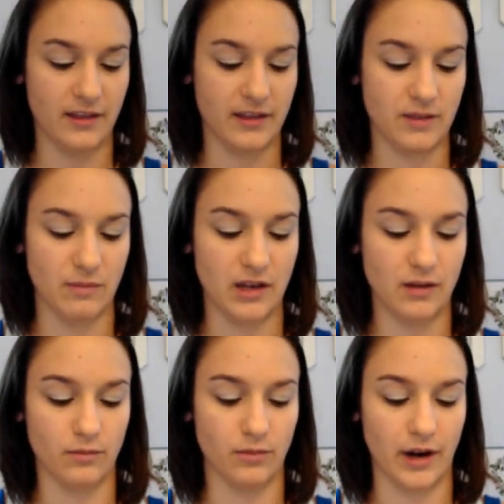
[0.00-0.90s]
This
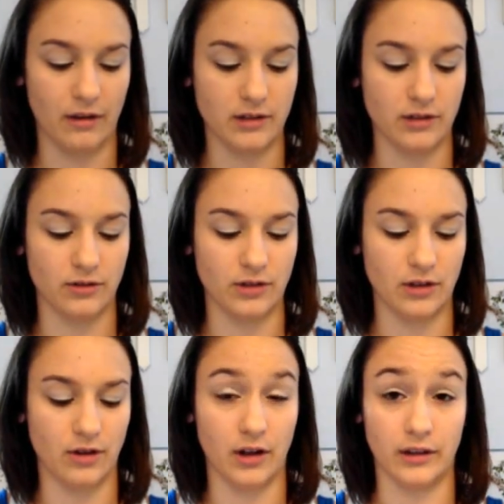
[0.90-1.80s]
medium brown is going
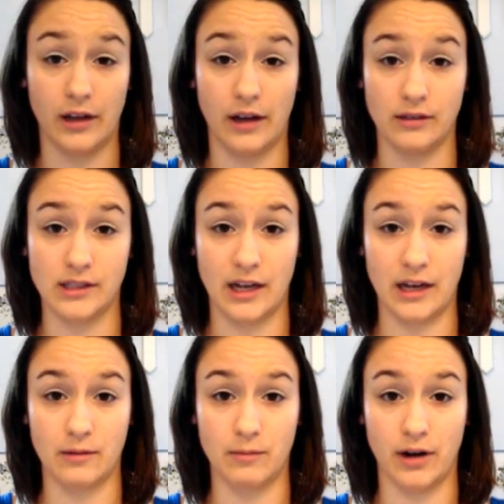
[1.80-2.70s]
to go on the
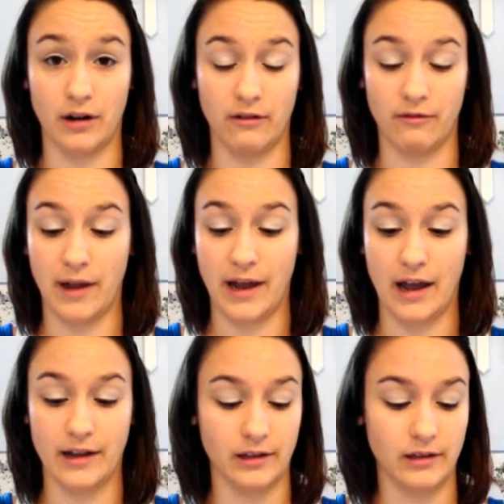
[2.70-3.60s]
outside part of my
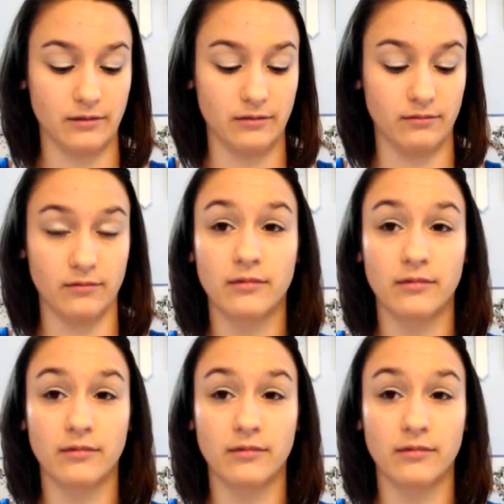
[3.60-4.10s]
eyelid.